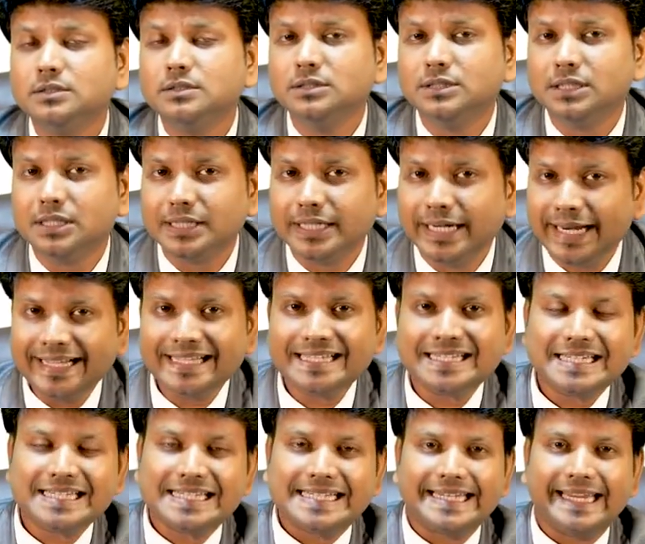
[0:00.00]
The
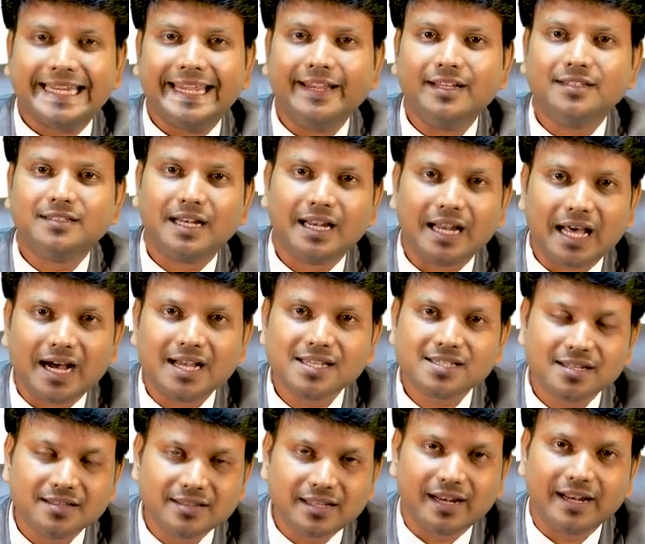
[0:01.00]
next snake, the
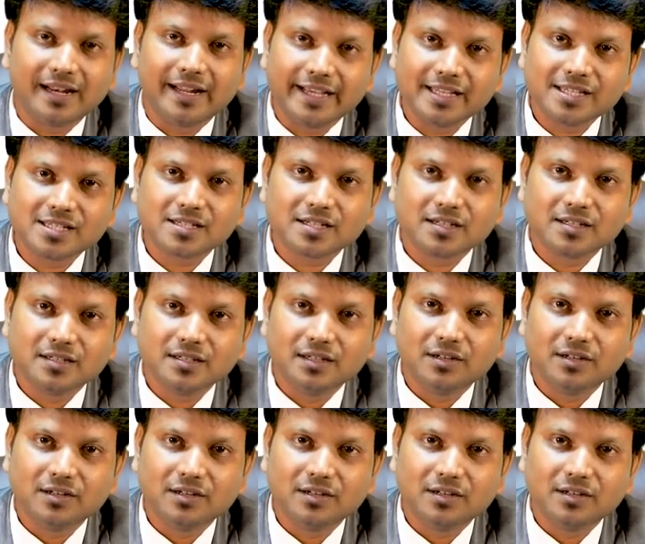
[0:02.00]
last in the list